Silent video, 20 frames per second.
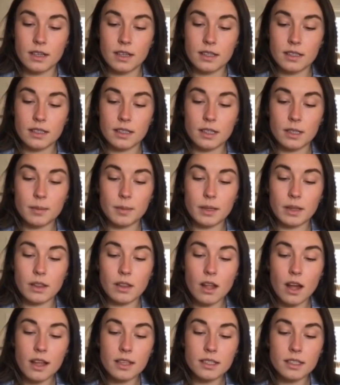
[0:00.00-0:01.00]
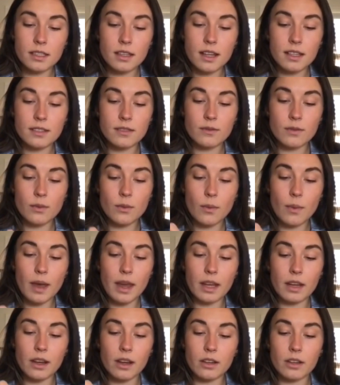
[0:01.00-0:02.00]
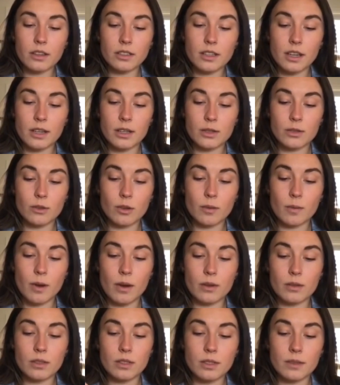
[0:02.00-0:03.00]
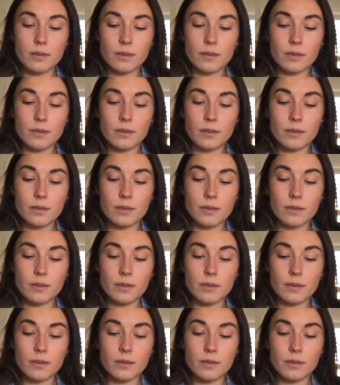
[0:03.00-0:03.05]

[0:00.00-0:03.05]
It's going to put lots and lots of weight on our dinosaur bones.